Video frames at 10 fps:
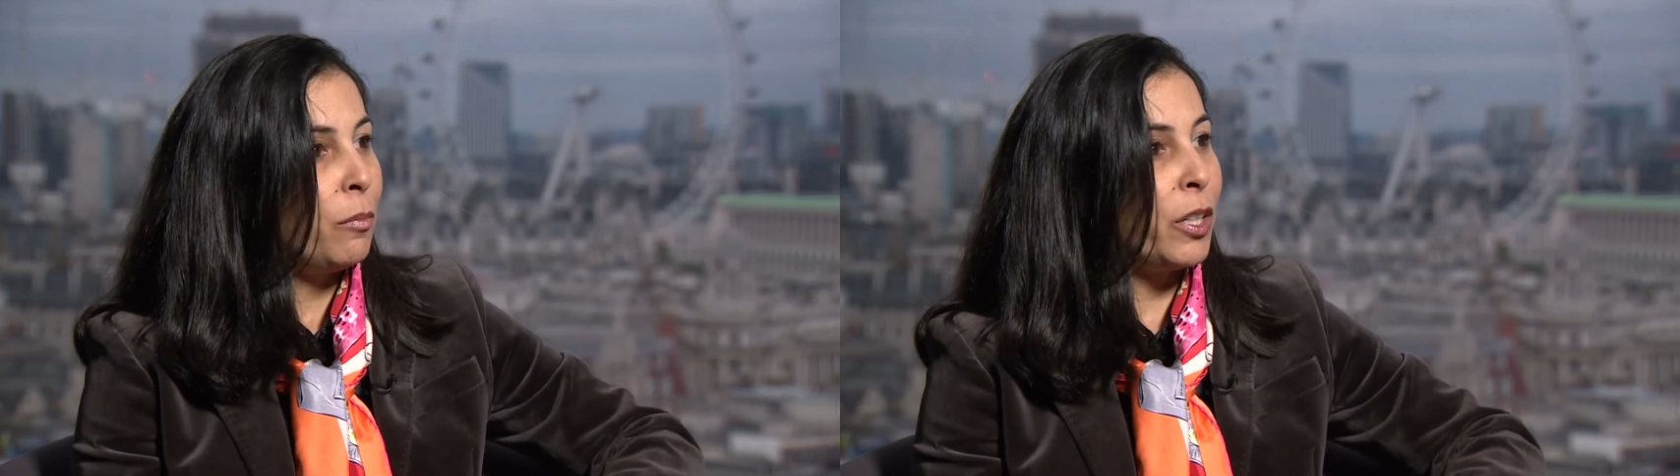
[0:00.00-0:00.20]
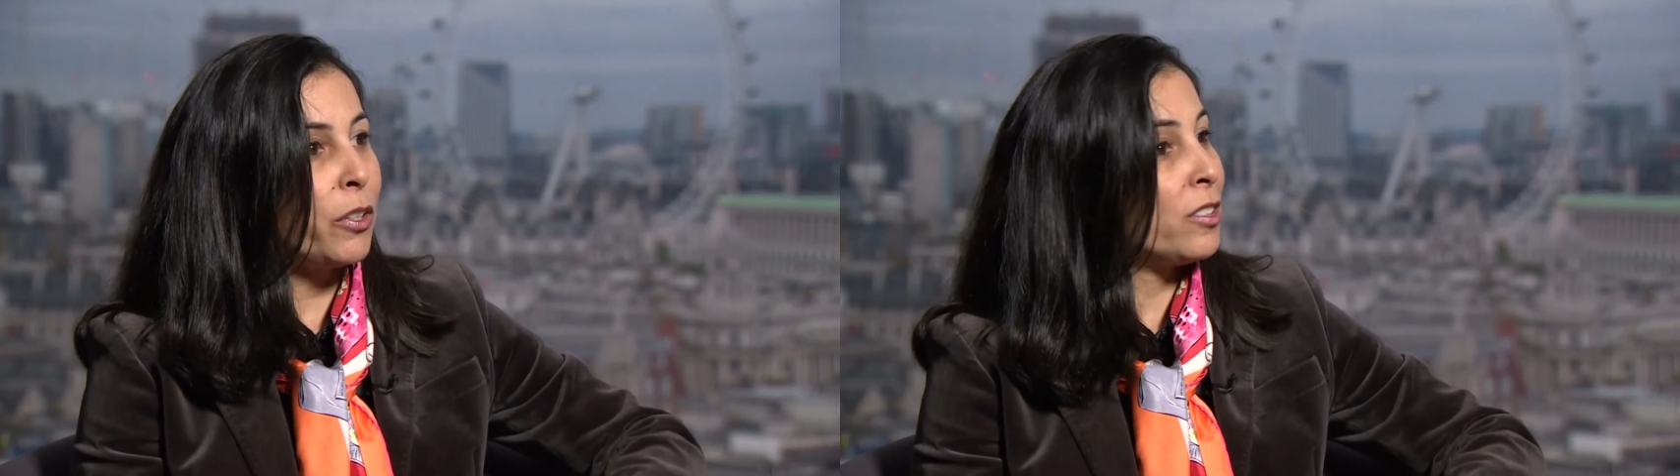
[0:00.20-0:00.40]

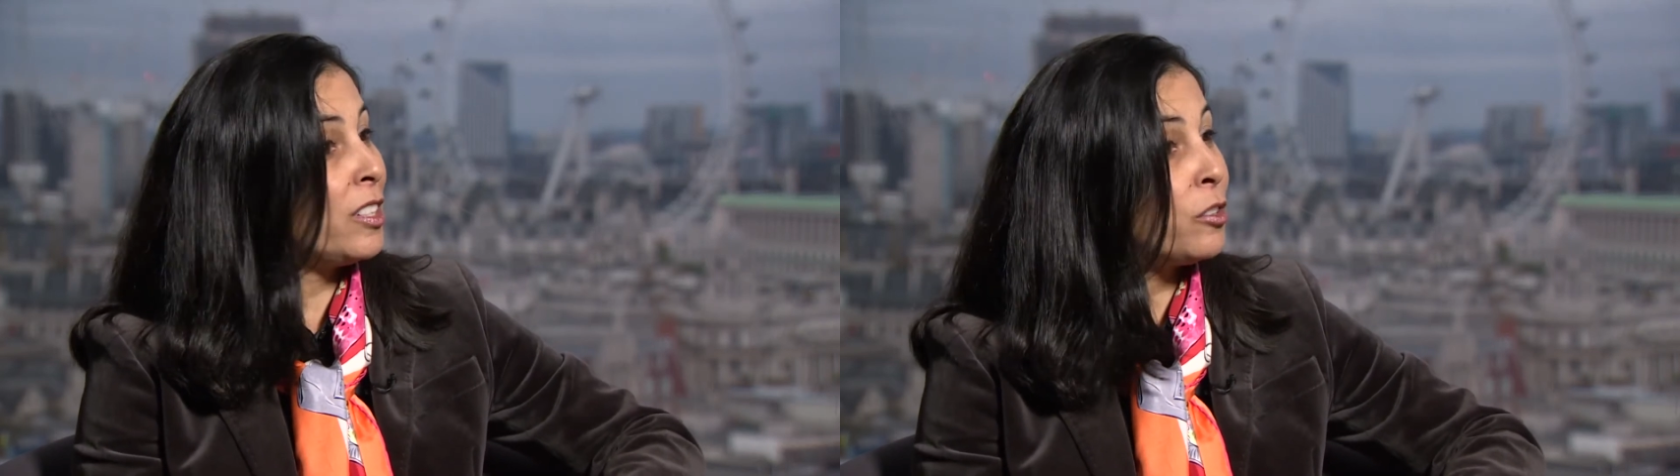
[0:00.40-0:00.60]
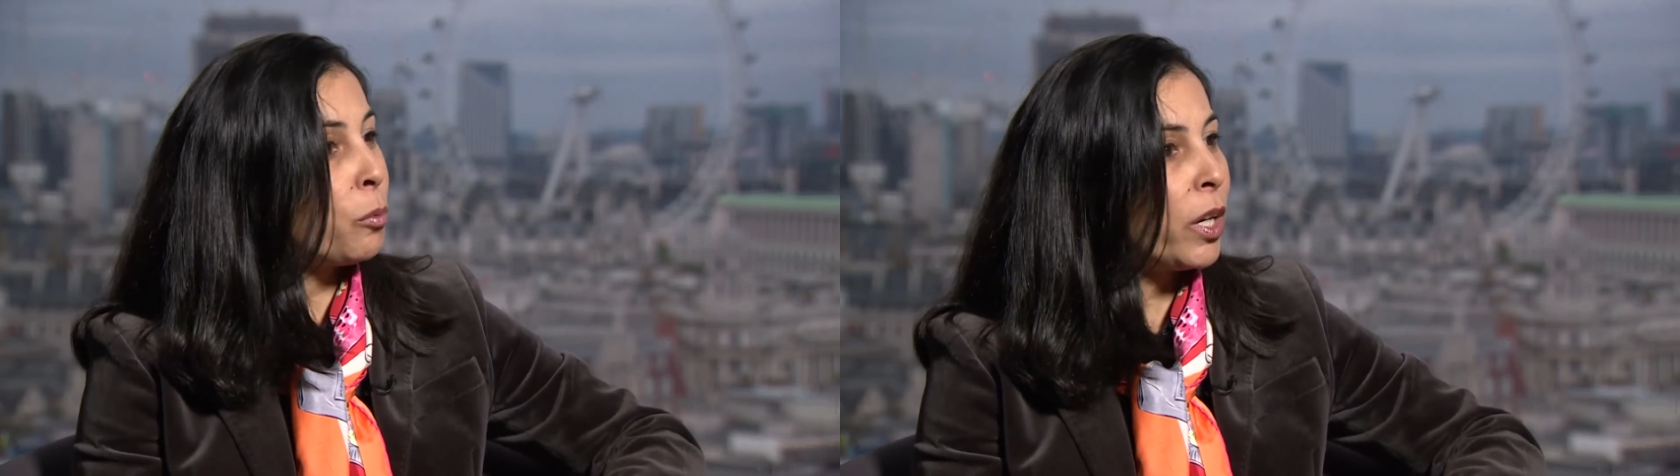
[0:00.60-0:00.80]
Because
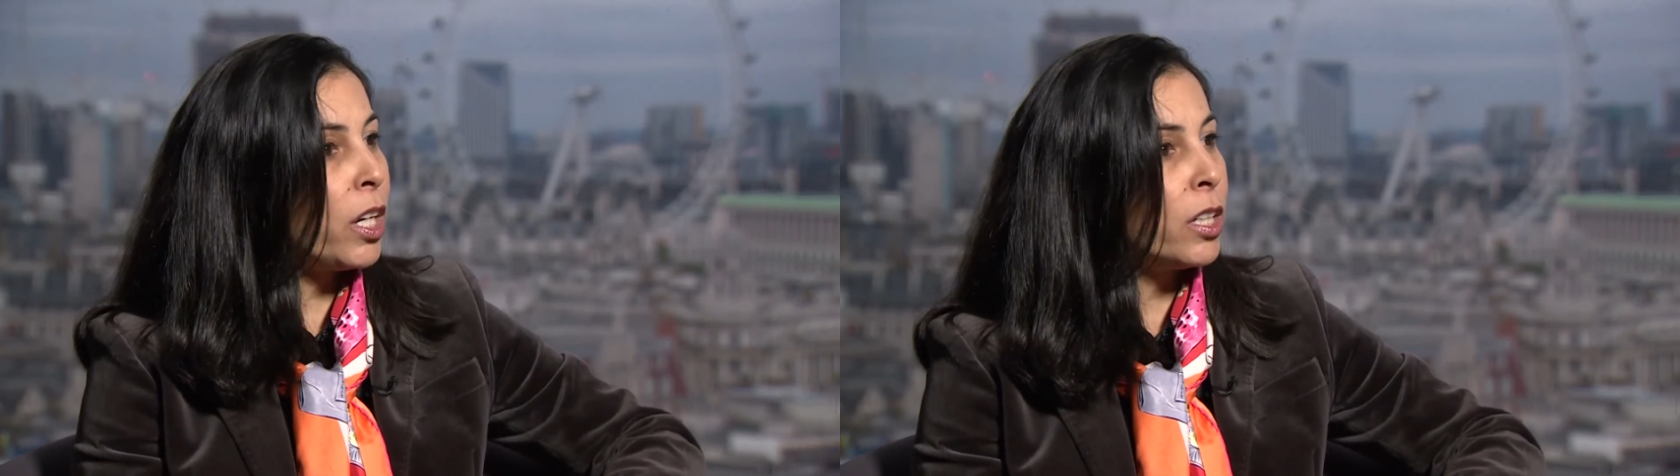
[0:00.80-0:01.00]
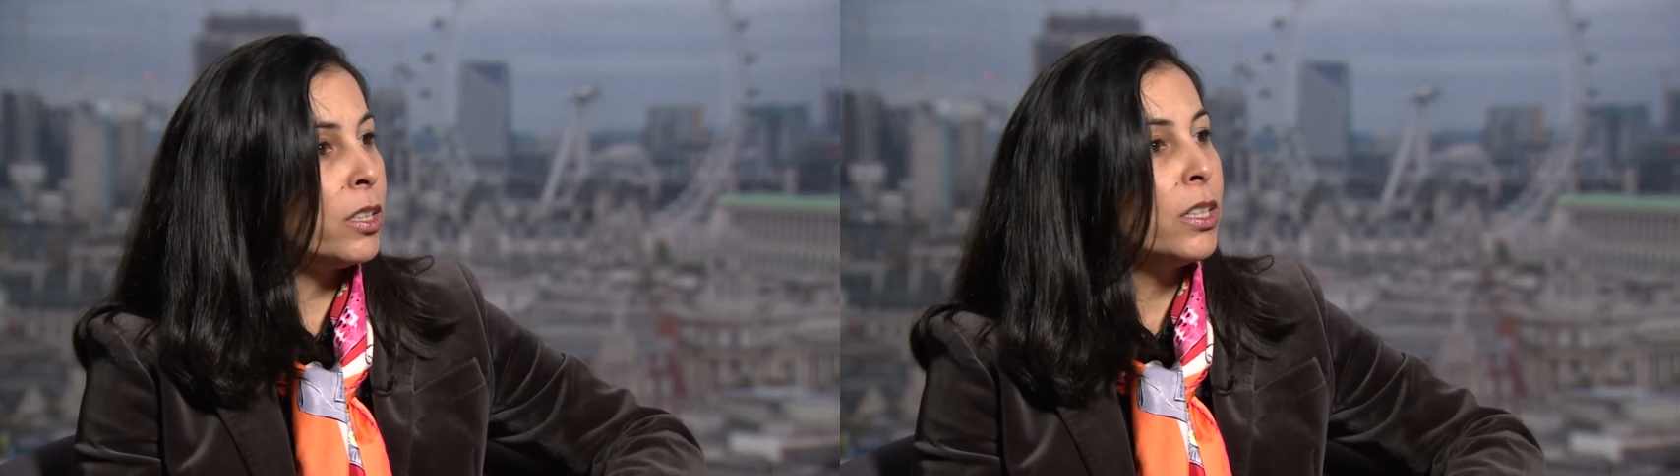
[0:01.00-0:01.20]
this
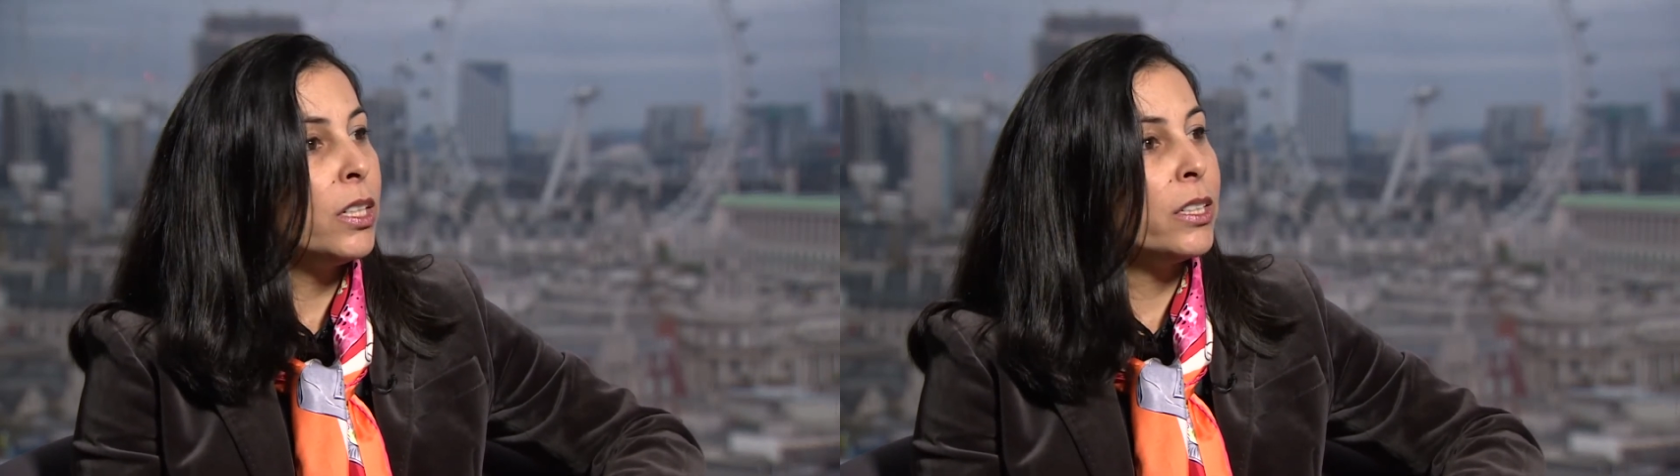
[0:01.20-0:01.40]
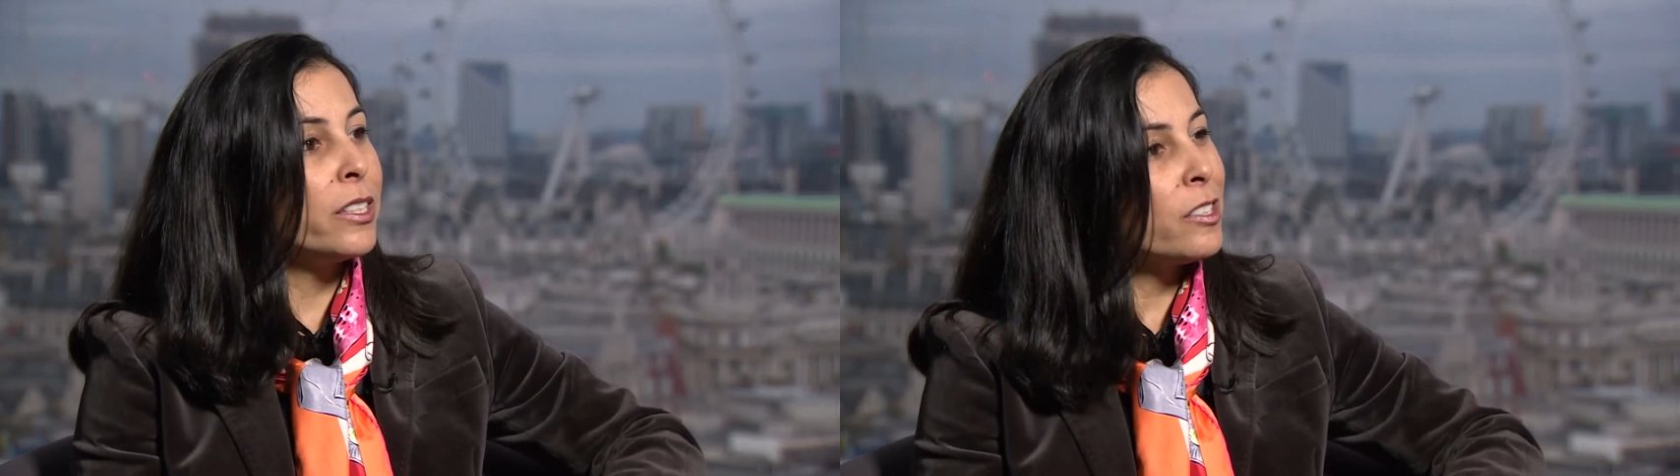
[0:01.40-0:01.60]
way,
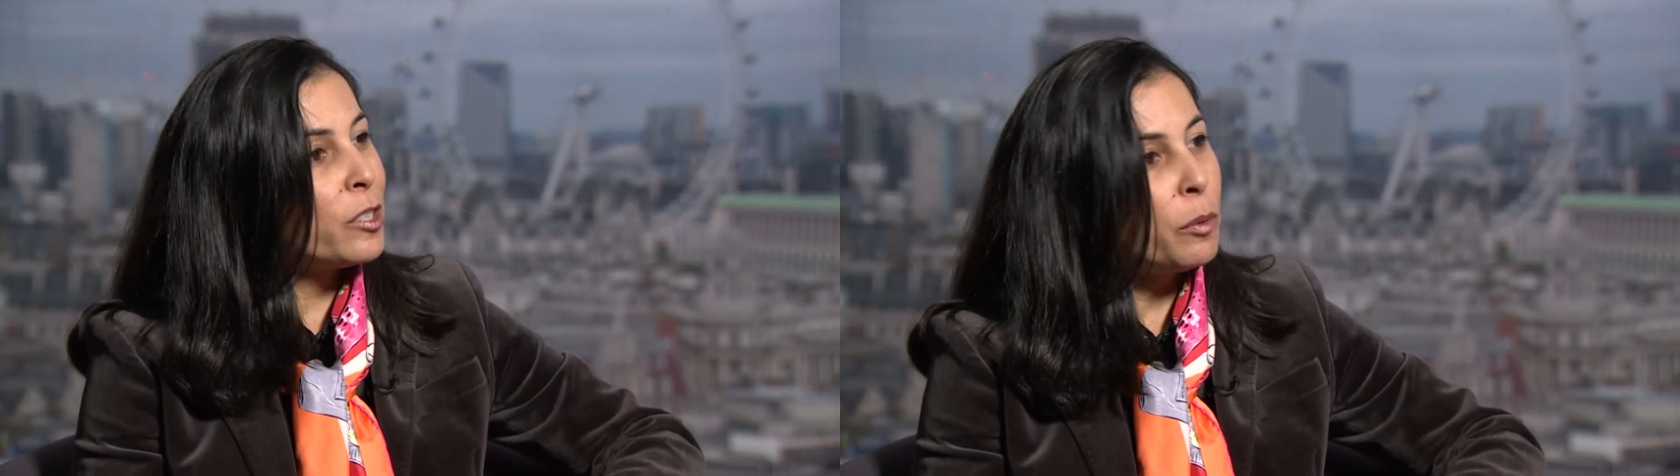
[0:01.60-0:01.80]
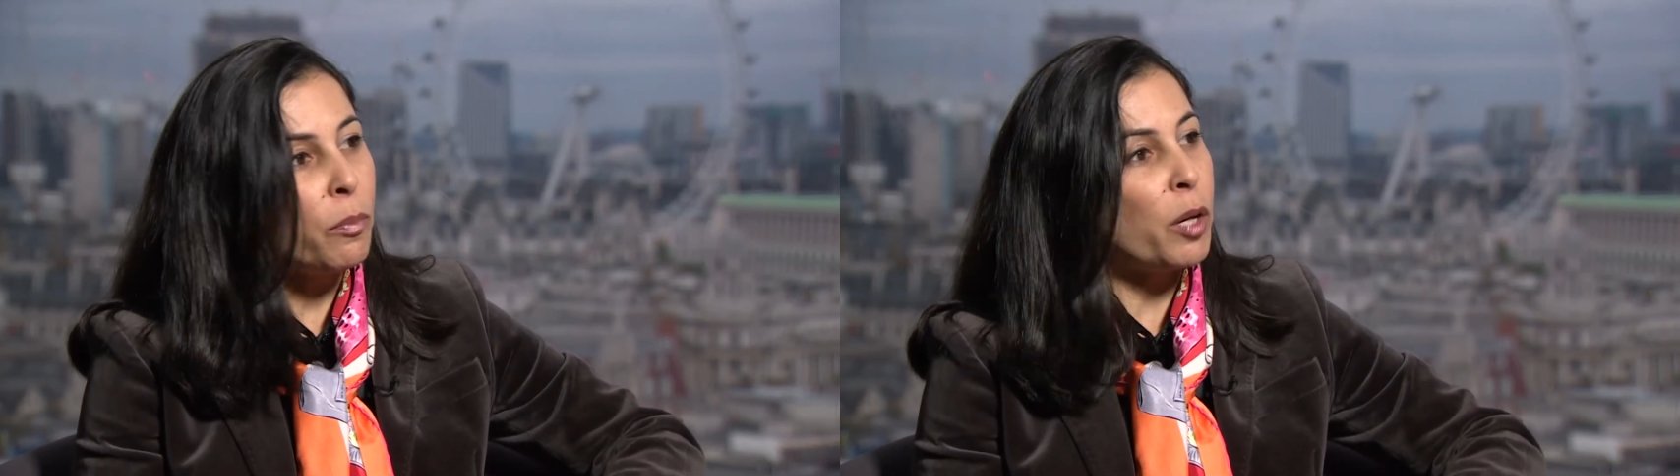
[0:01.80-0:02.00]
these
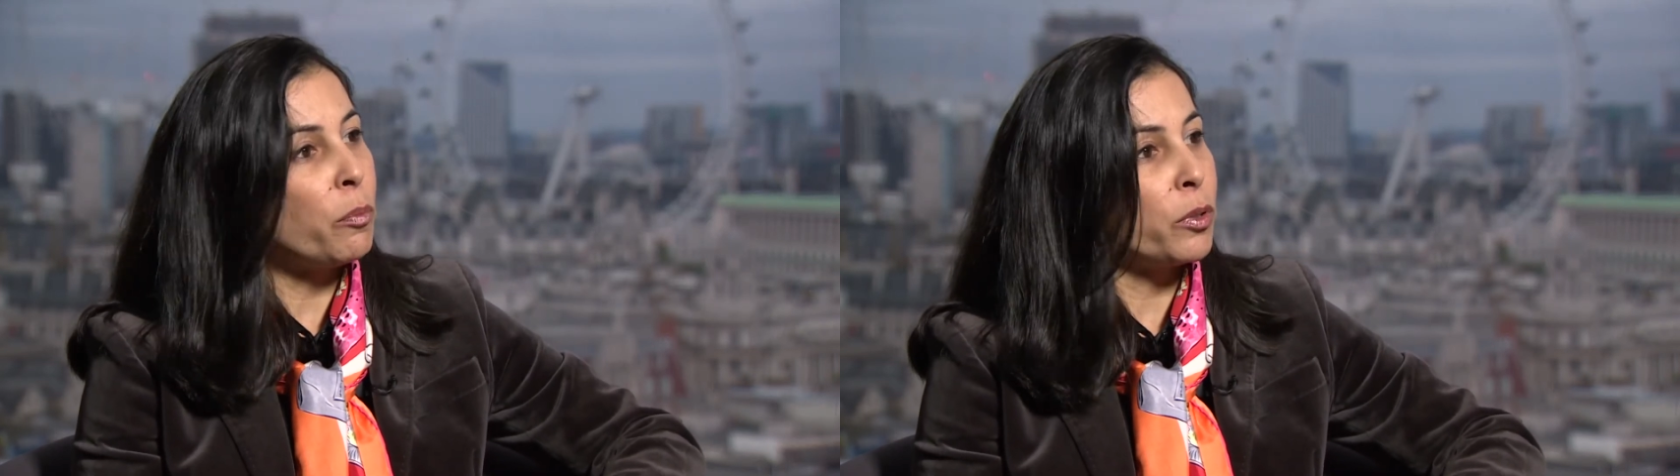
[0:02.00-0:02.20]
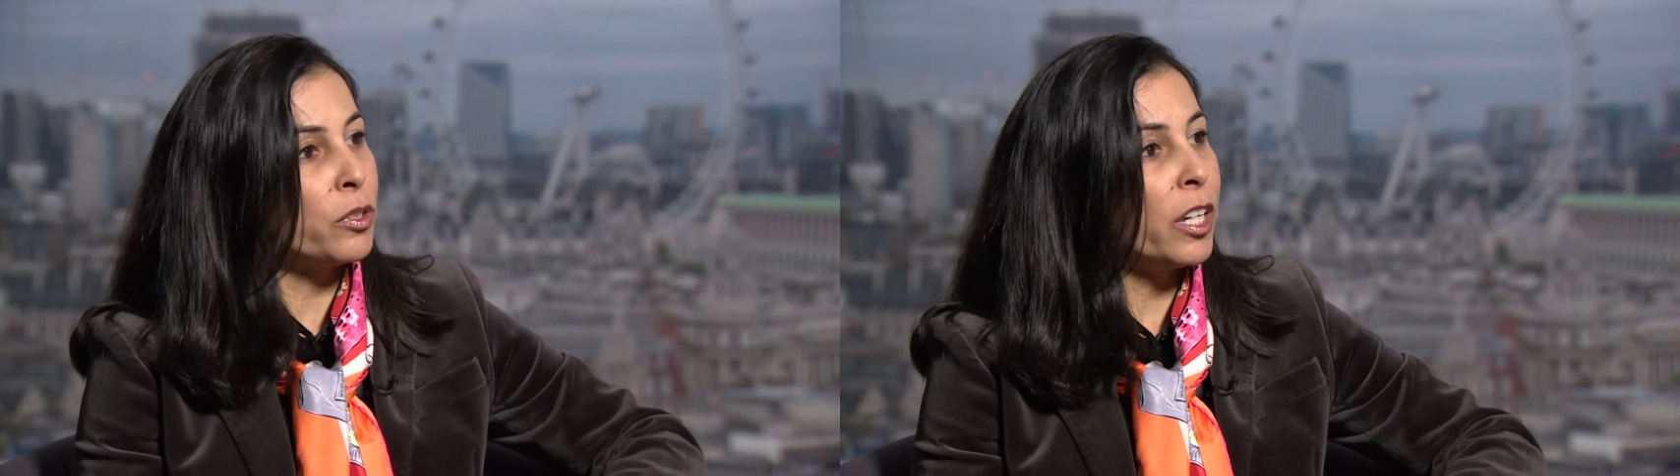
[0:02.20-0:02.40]
team members,